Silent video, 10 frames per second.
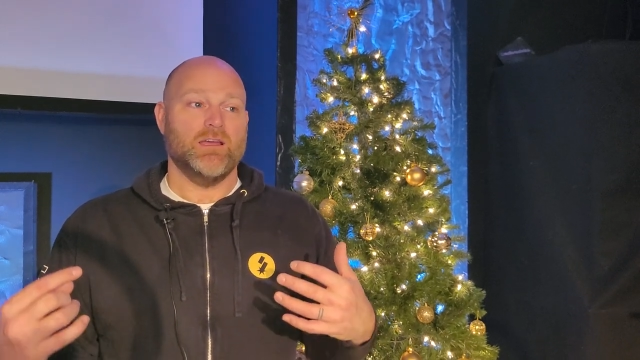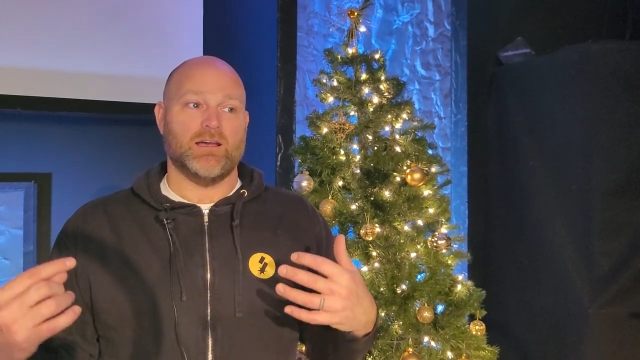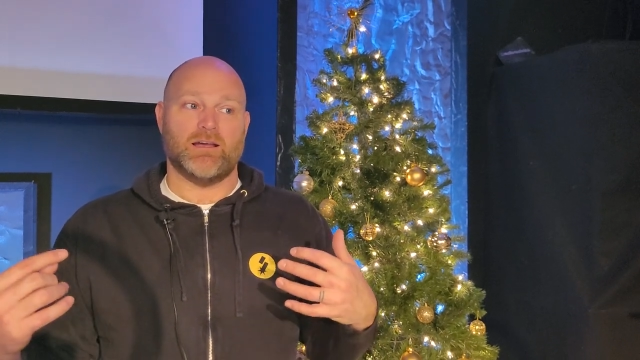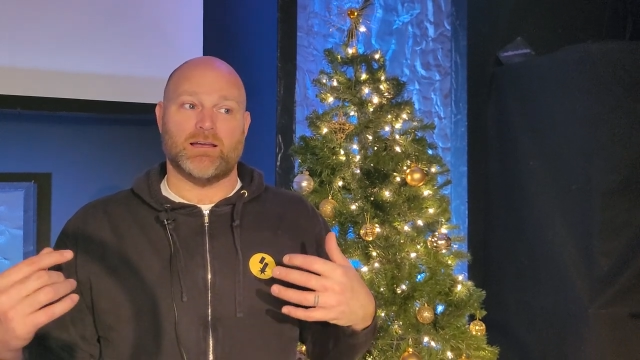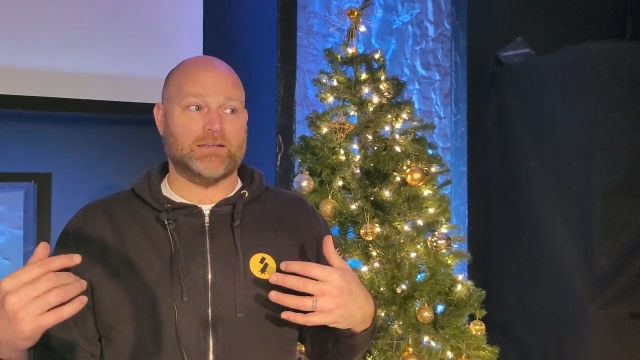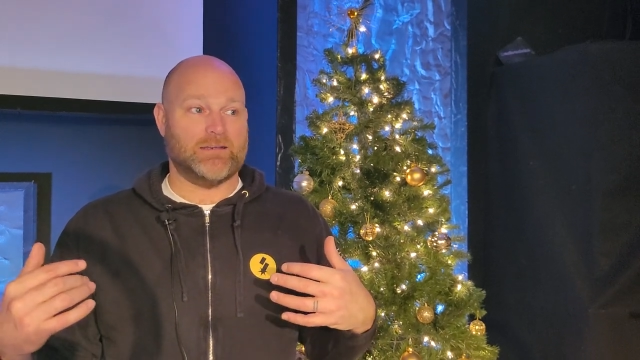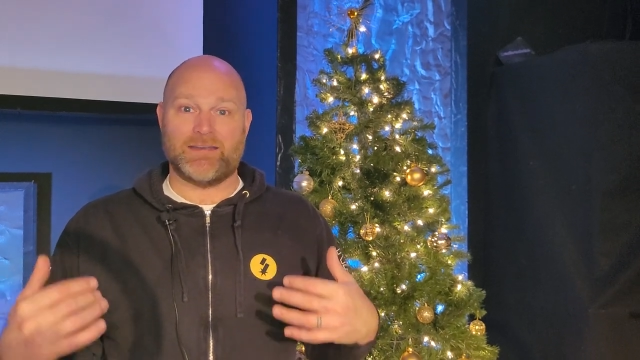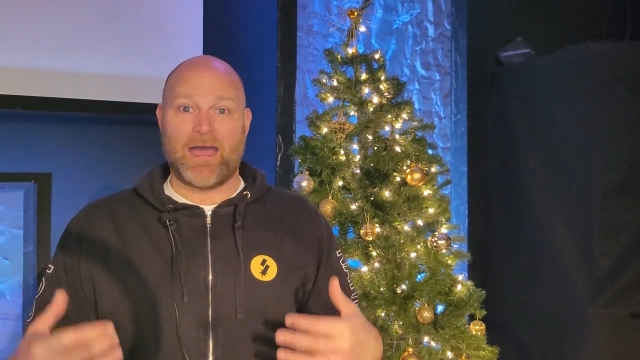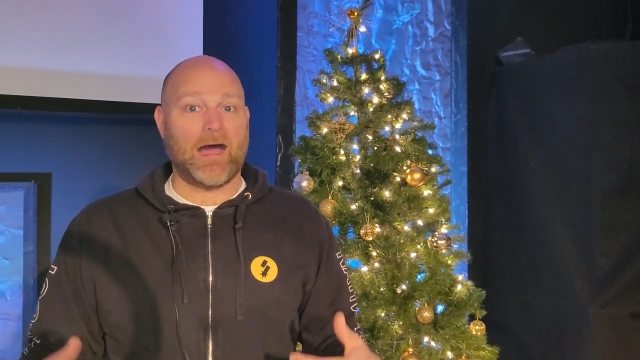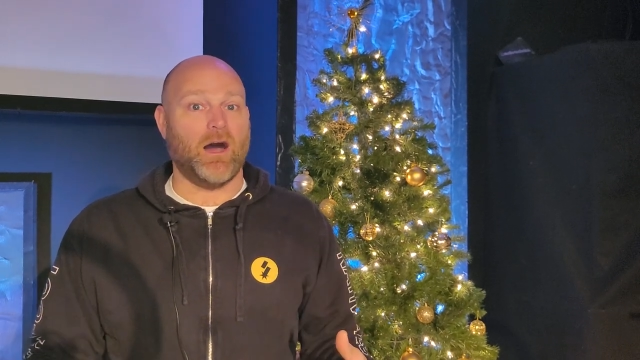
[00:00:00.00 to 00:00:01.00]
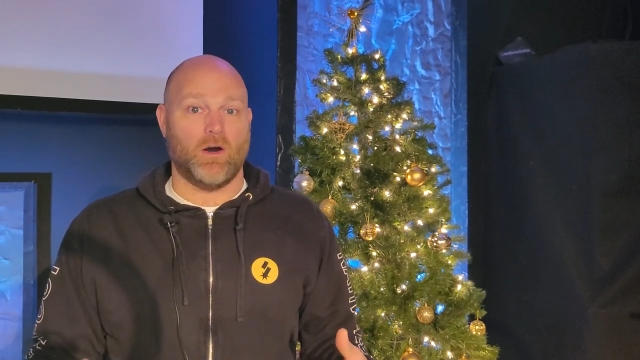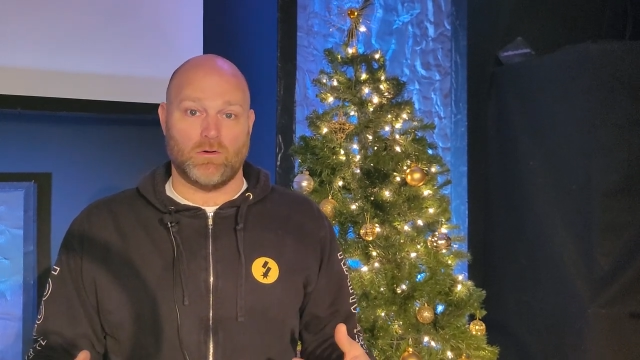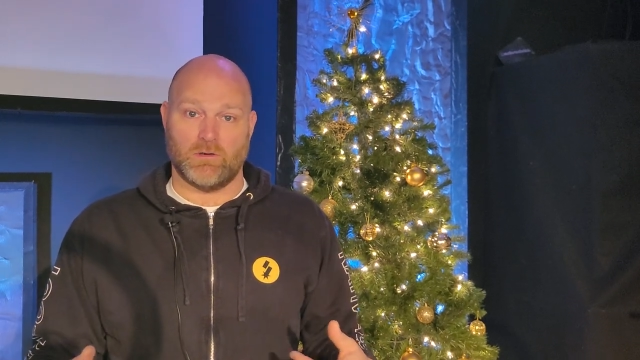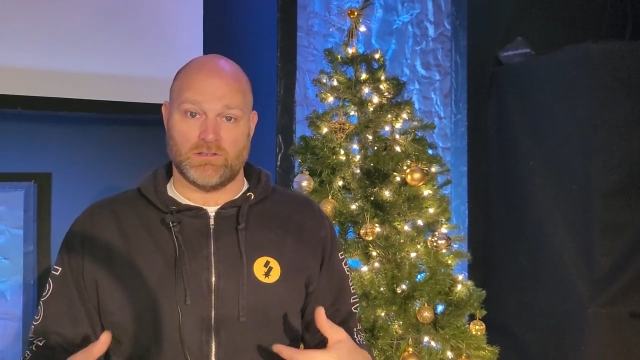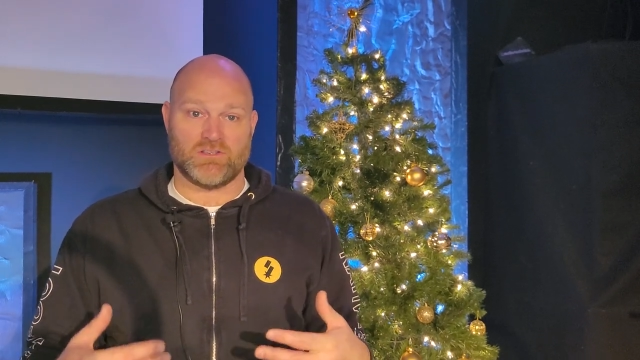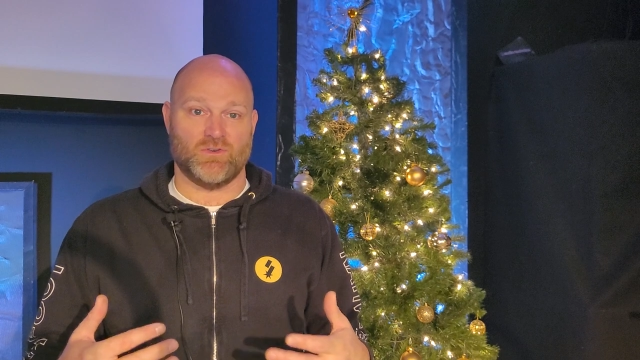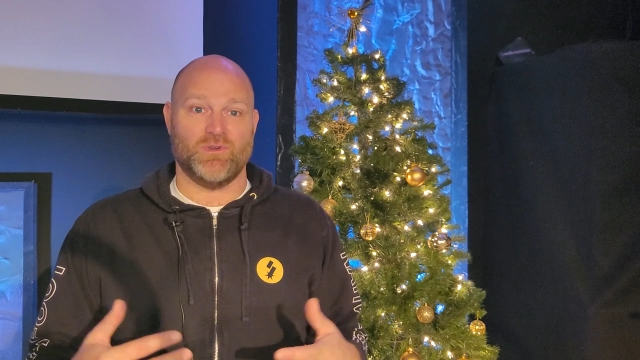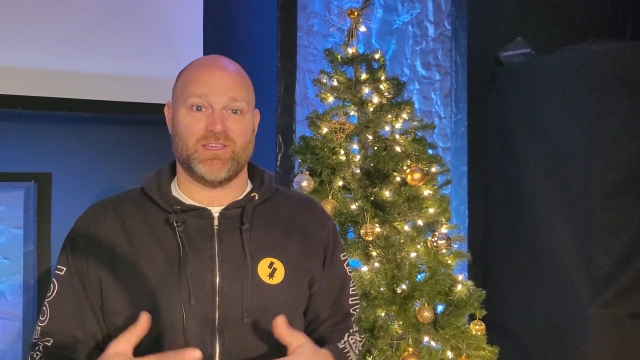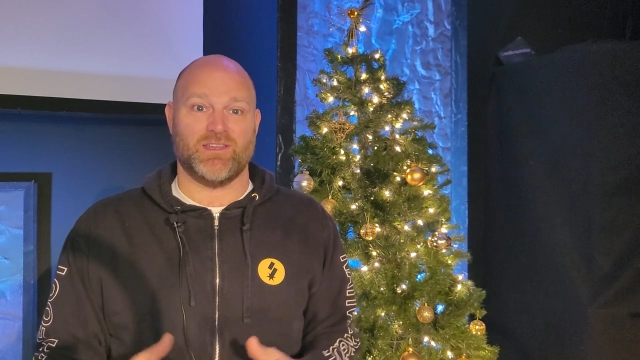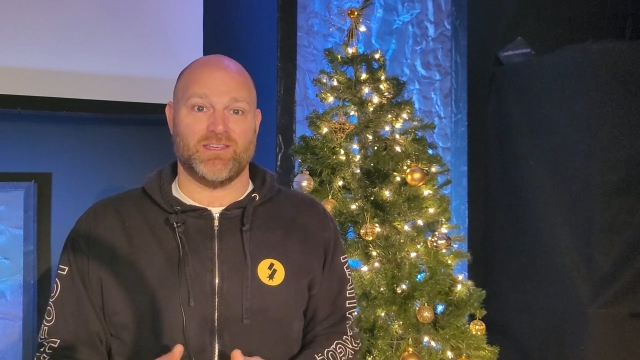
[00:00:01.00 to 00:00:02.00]
now, and so
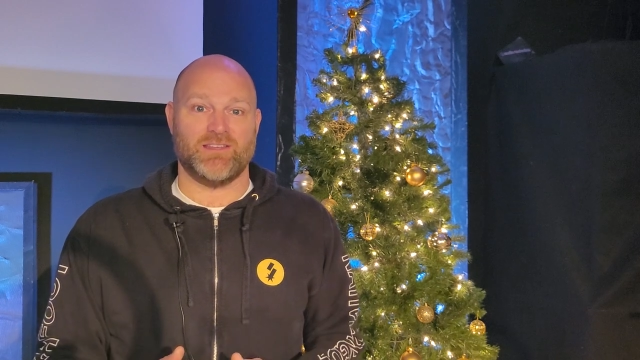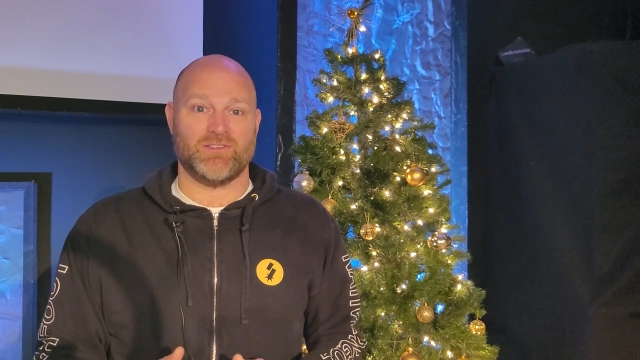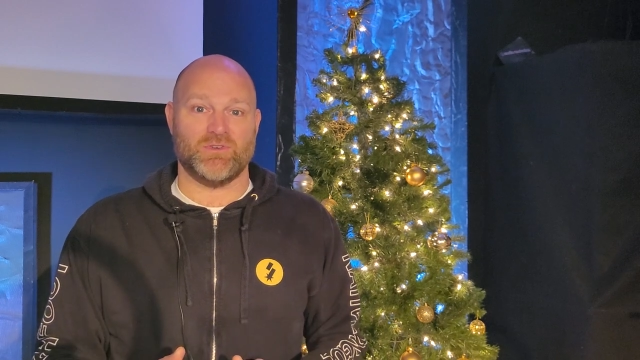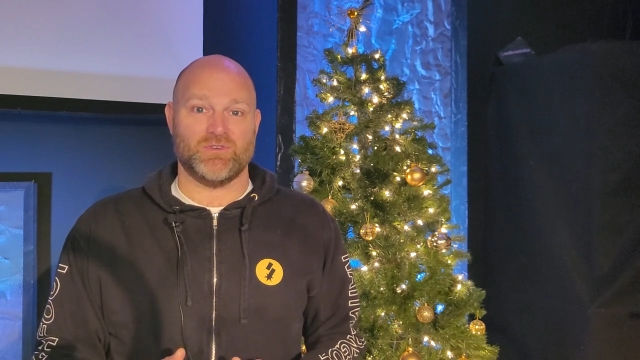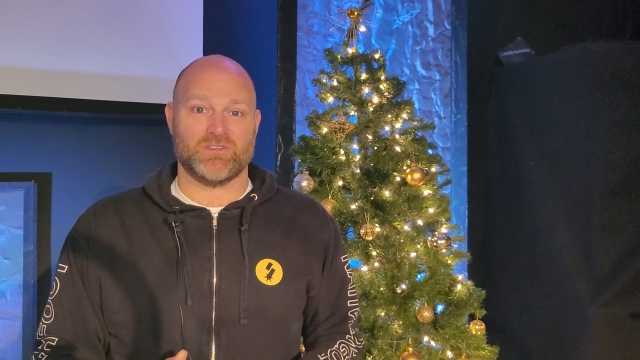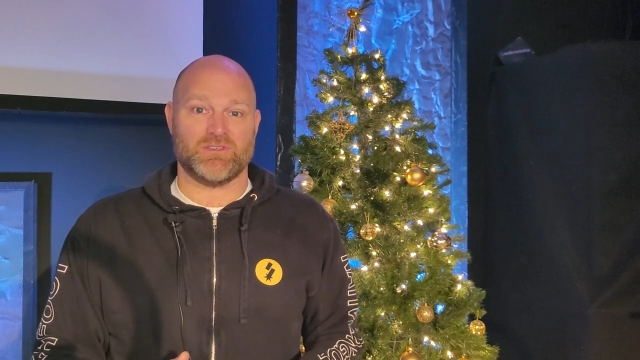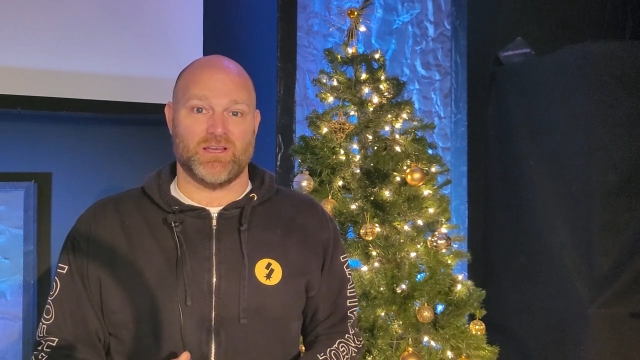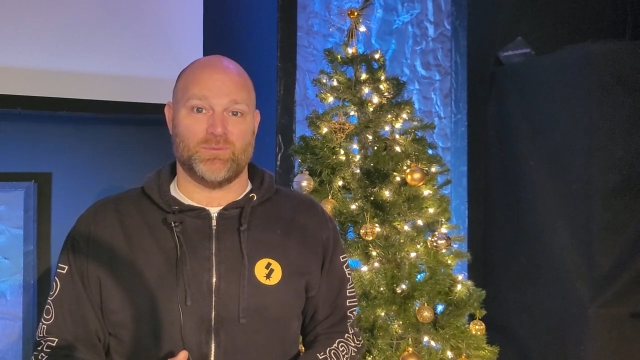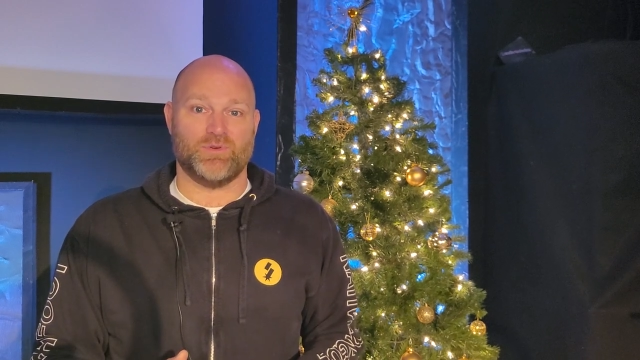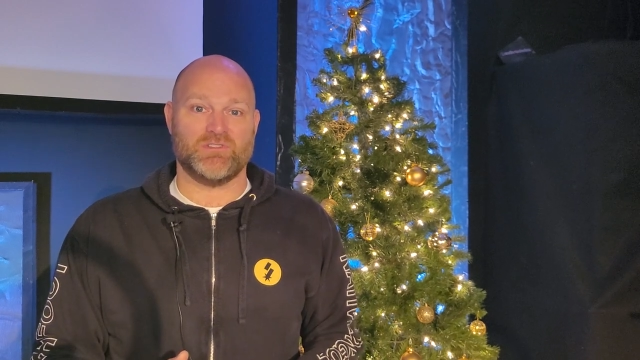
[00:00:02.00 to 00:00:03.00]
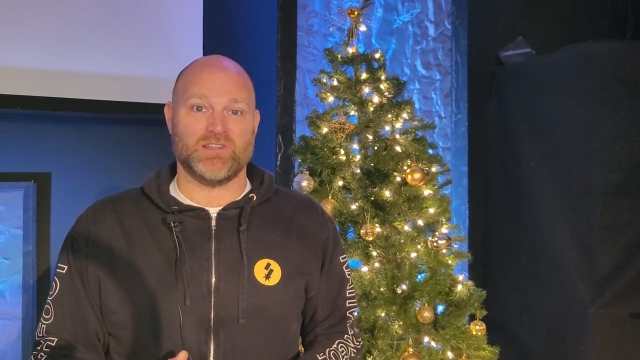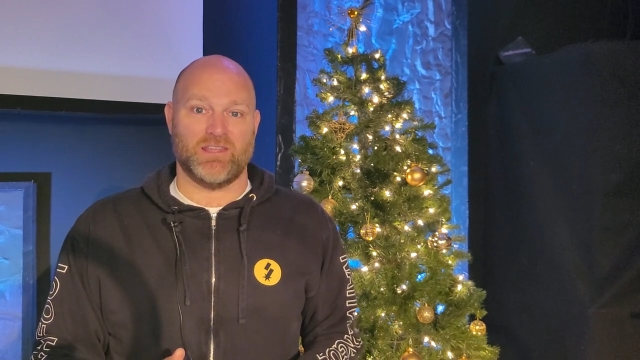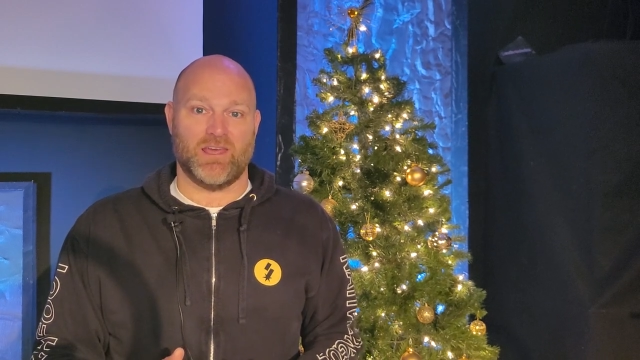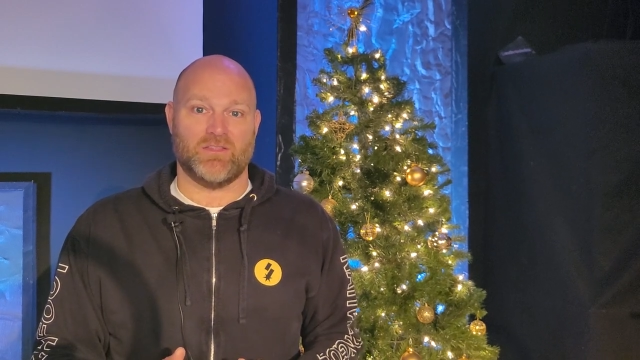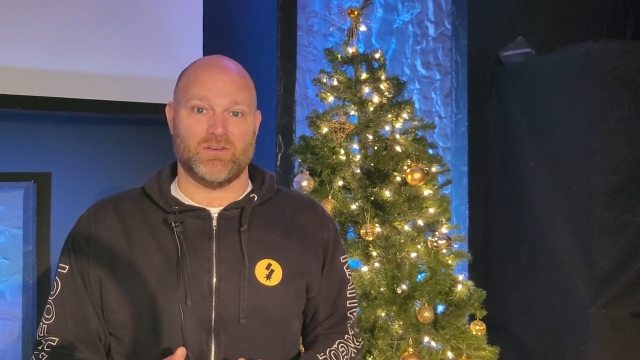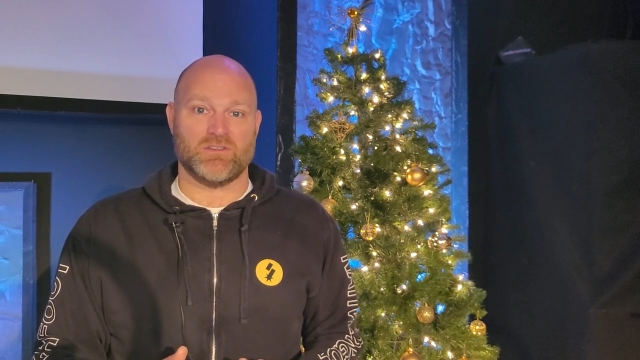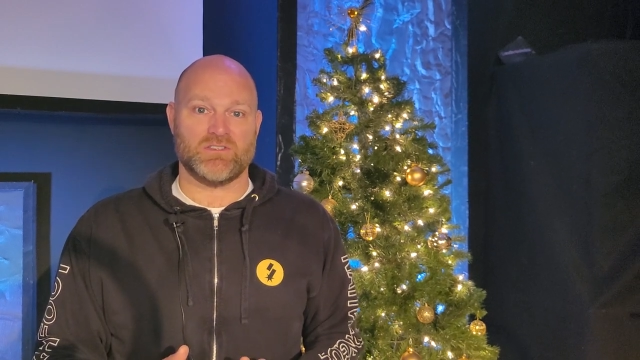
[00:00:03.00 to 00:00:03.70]
we can get those put together.